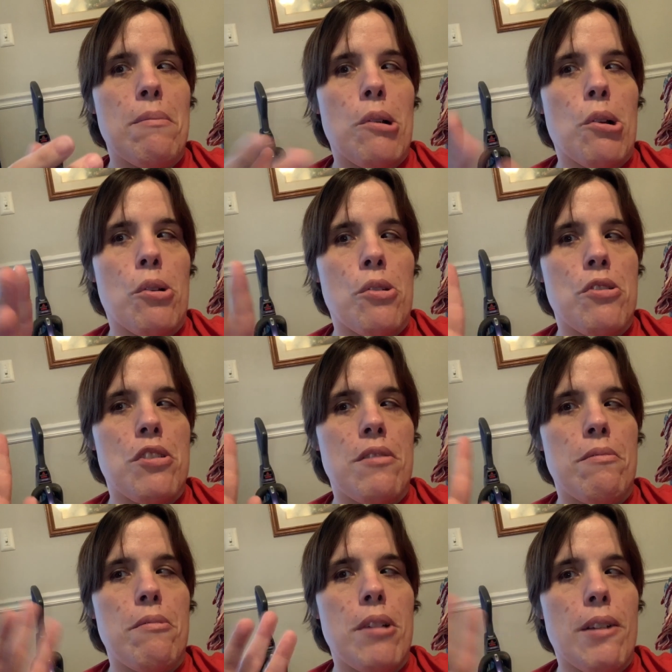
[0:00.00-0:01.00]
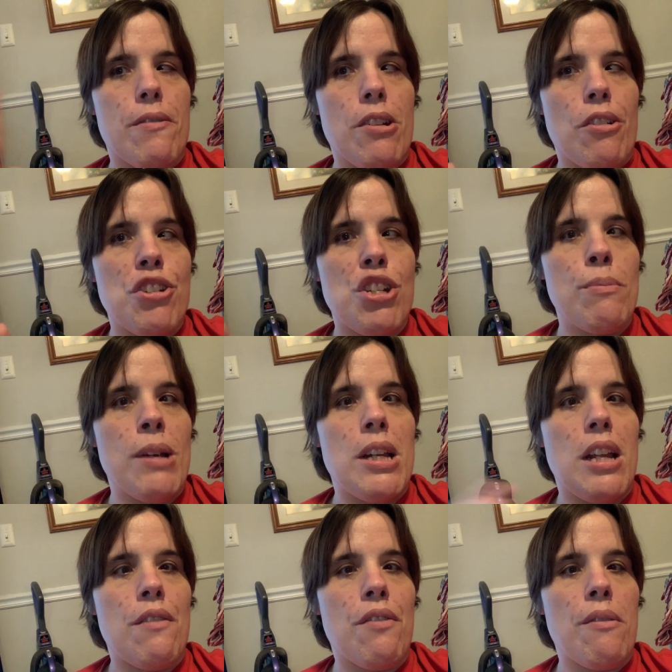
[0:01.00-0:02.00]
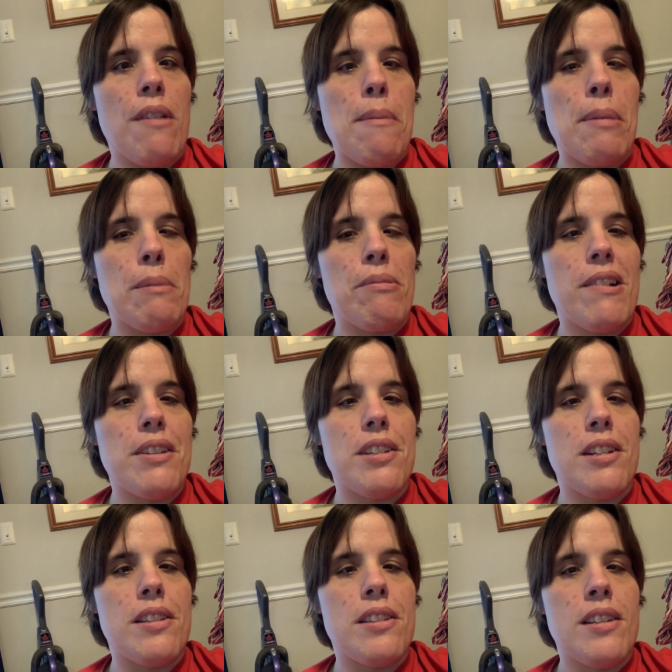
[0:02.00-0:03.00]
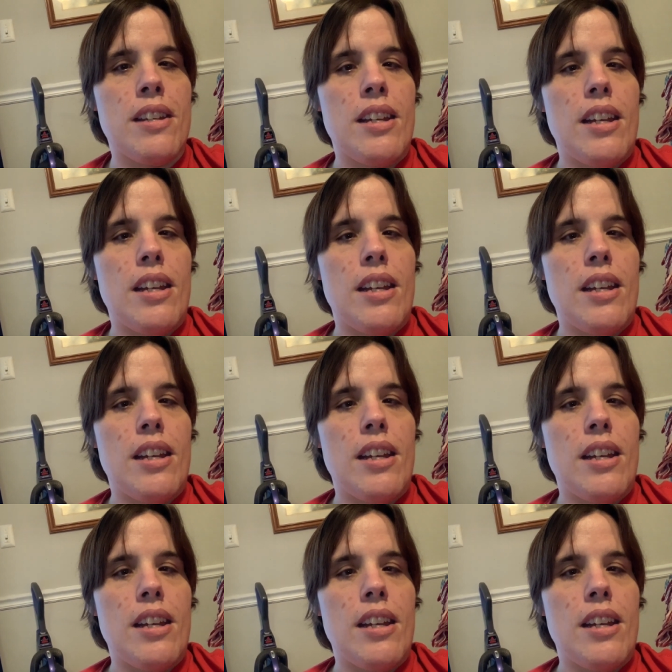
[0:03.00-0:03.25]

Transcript: markers and whatever else she might need for wrapping presents,